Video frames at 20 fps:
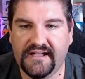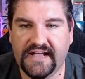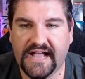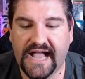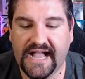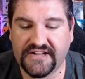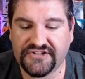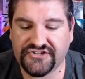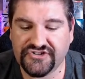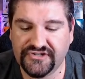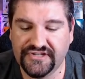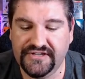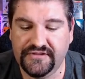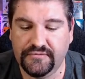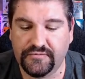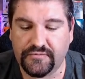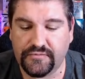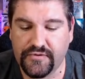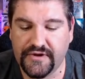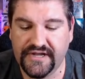Actually,
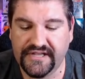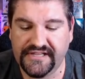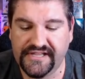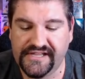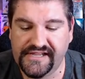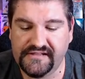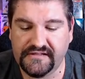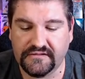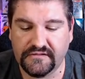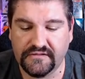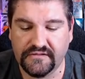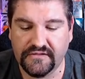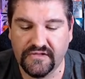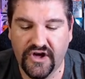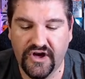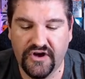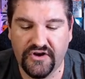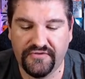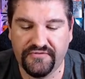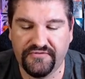really
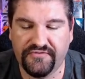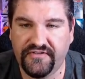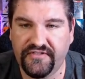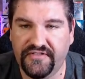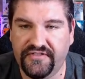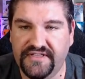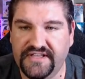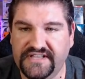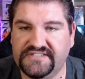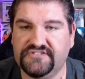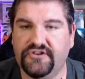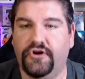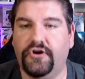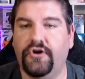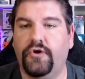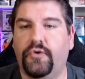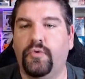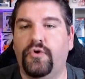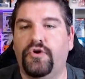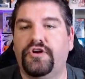love this
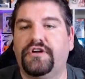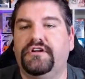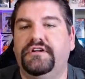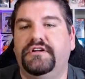artwork.